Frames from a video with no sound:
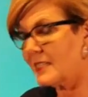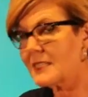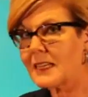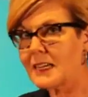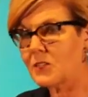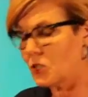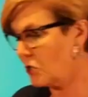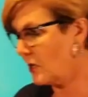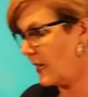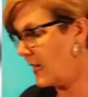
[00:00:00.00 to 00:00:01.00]
this land is
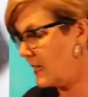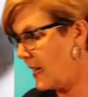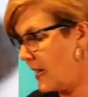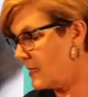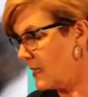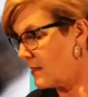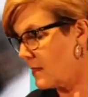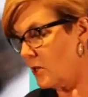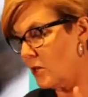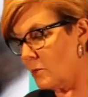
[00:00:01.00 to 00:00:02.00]
your land as the
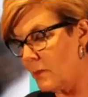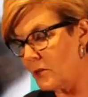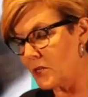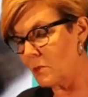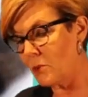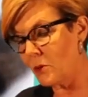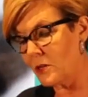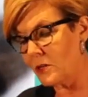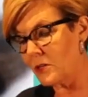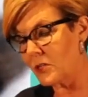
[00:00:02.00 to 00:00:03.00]
third most
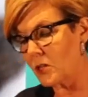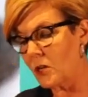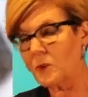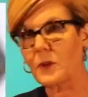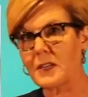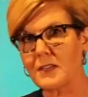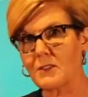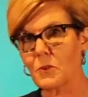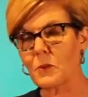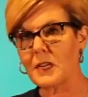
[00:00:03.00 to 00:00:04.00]
important song written in the
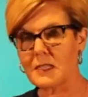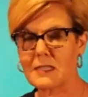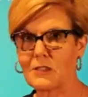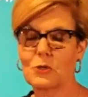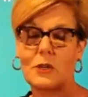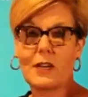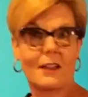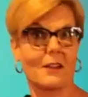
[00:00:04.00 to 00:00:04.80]
20th century